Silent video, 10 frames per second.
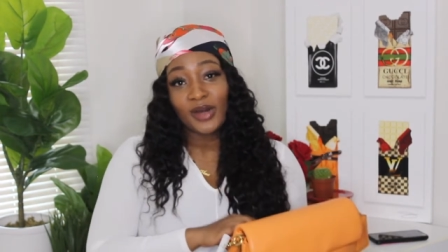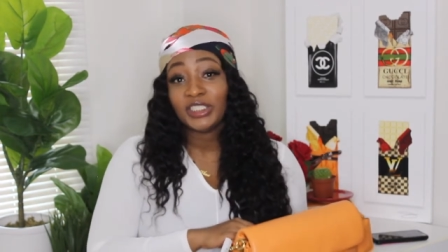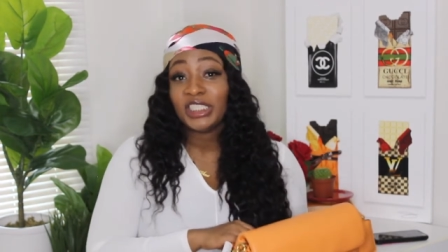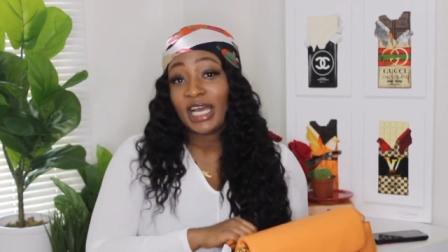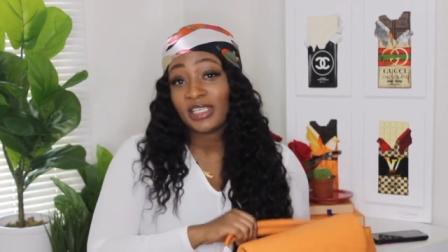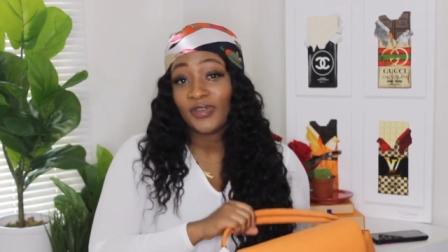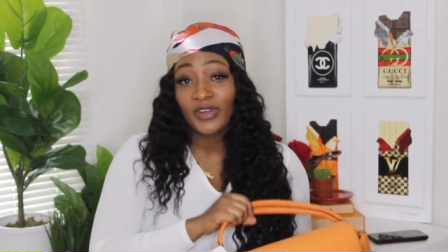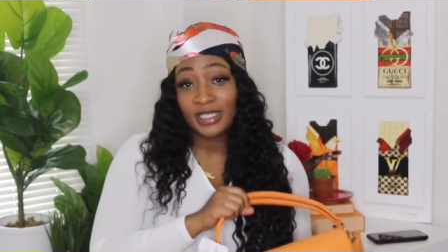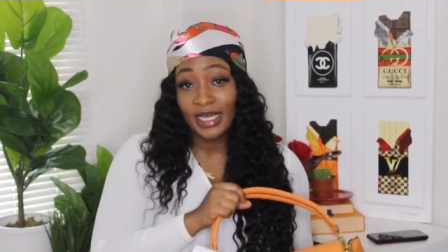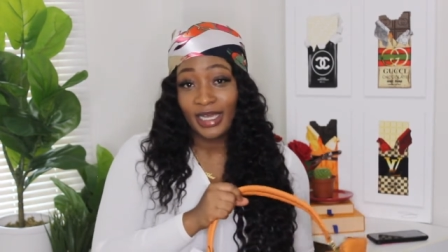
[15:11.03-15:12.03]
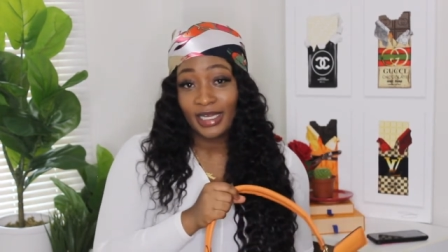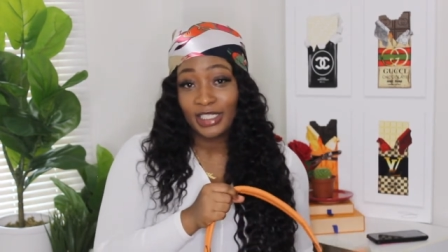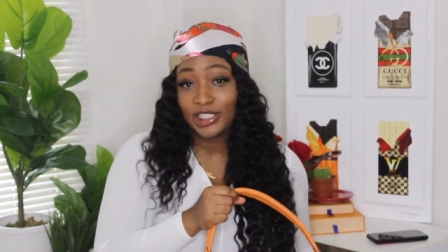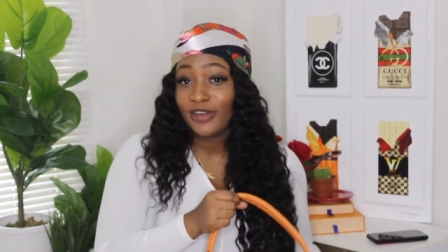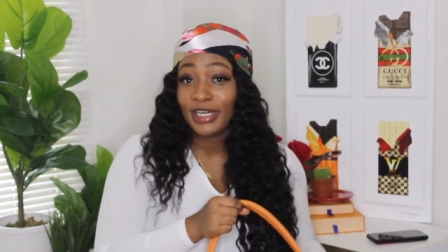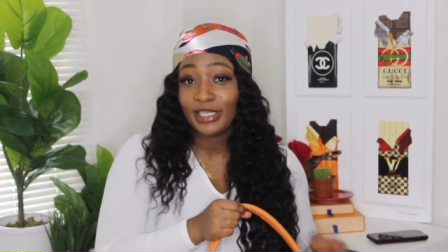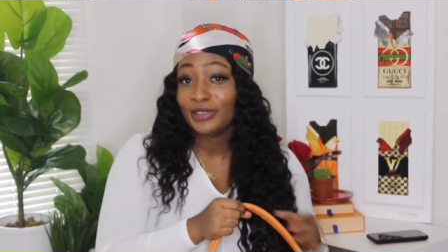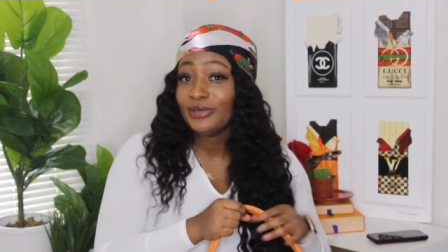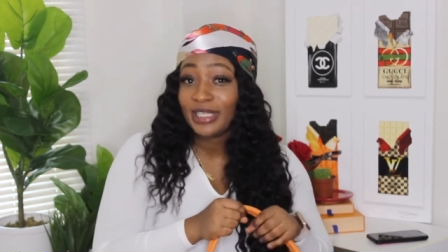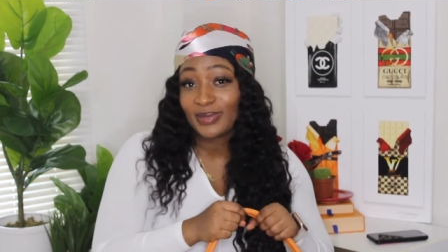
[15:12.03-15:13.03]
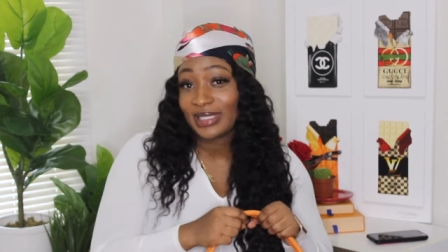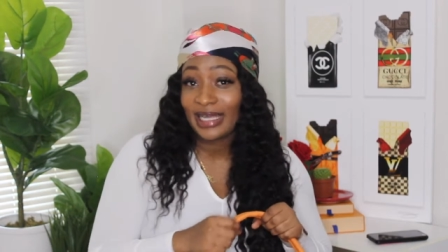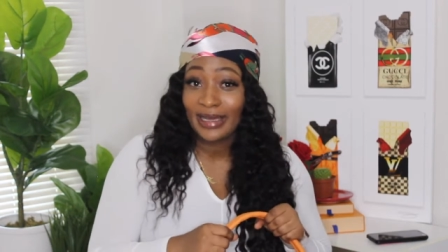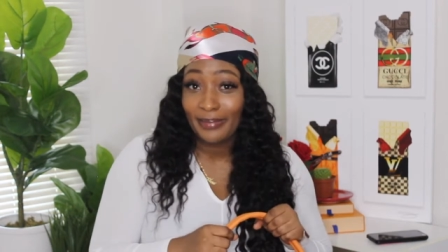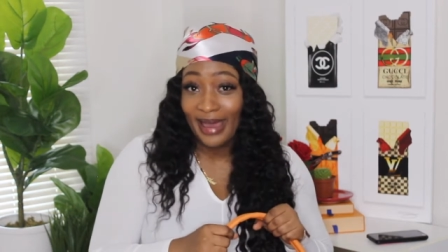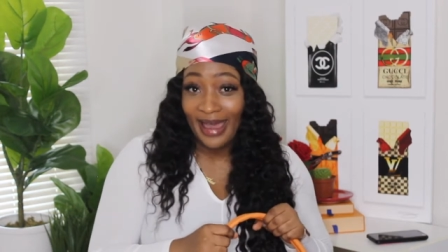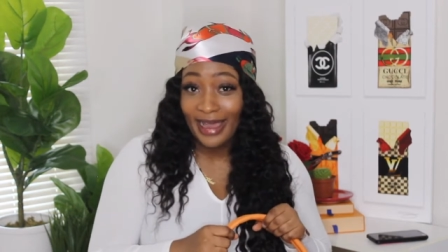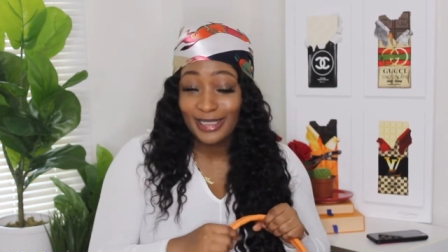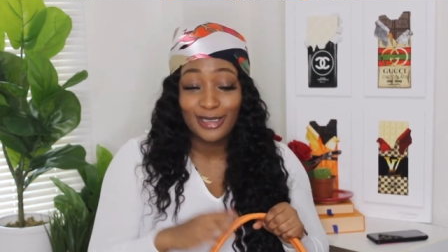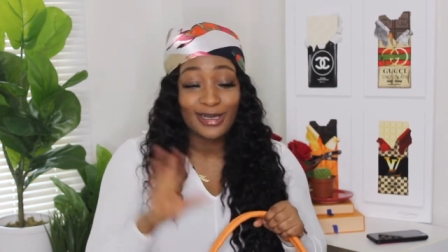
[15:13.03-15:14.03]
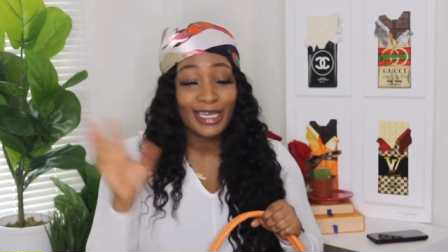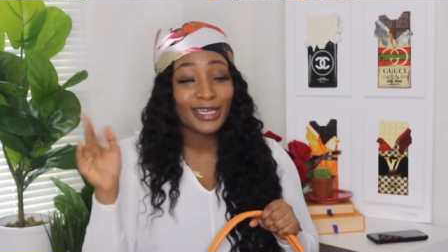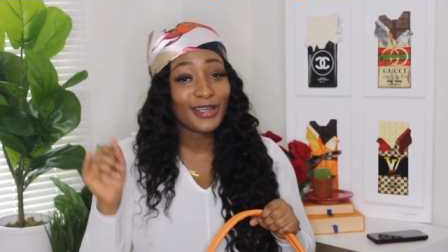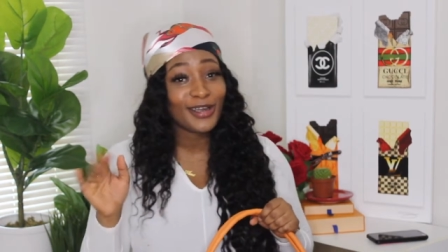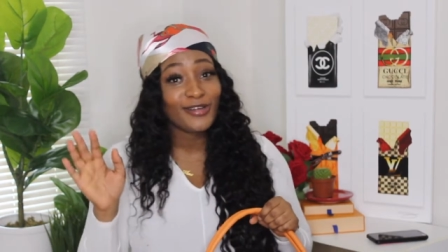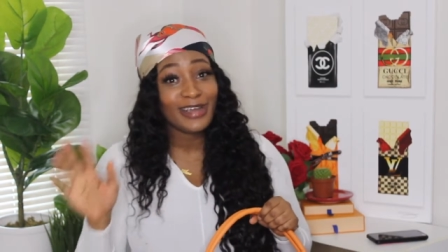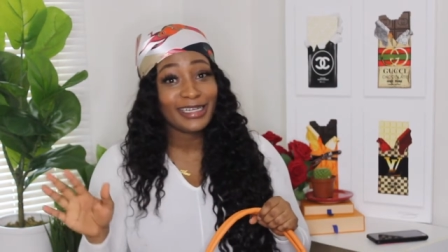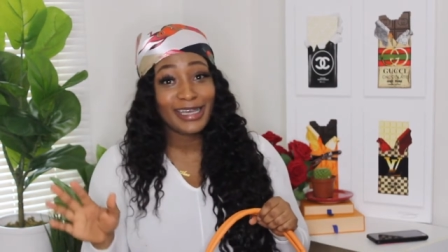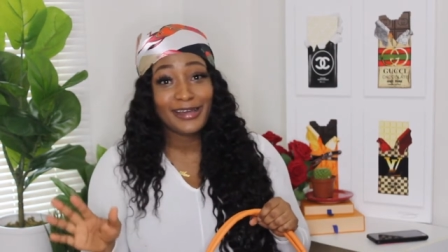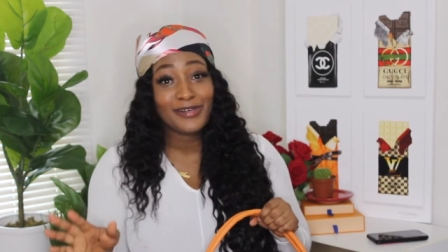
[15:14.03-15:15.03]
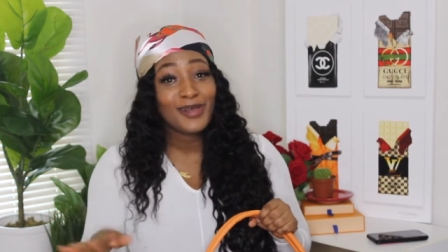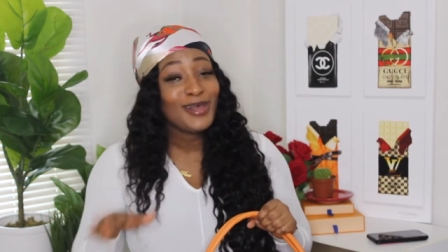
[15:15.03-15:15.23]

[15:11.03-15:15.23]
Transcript: Oh, she has foresight. She already knew this was the it bag." So get a girl right now,